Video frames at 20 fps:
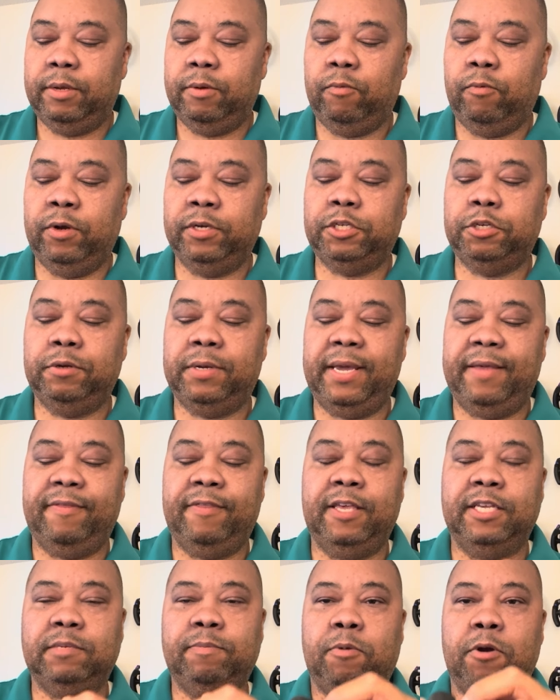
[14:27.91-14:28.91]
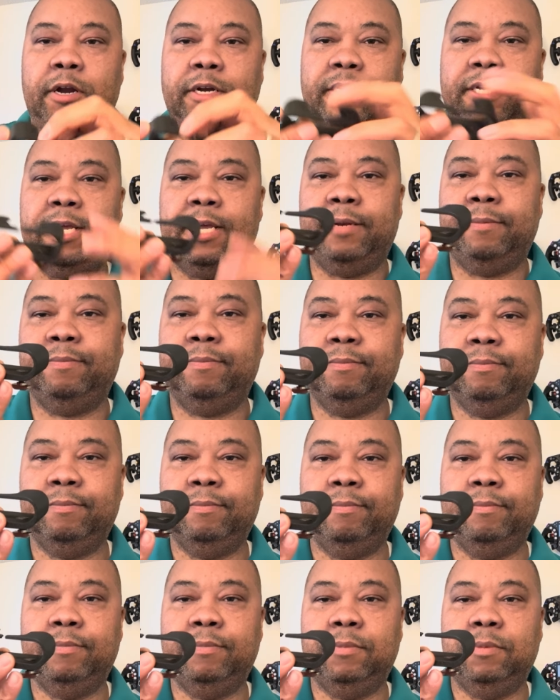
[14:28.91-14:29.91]
once you get this part done,
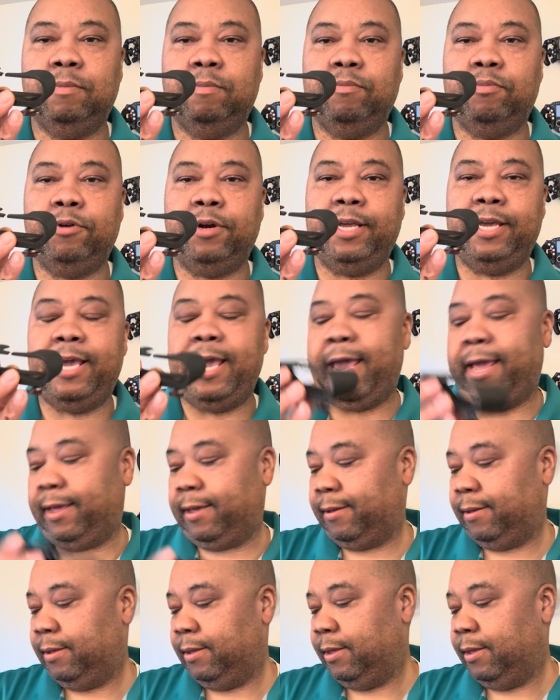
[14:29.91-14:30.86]
pretty cake.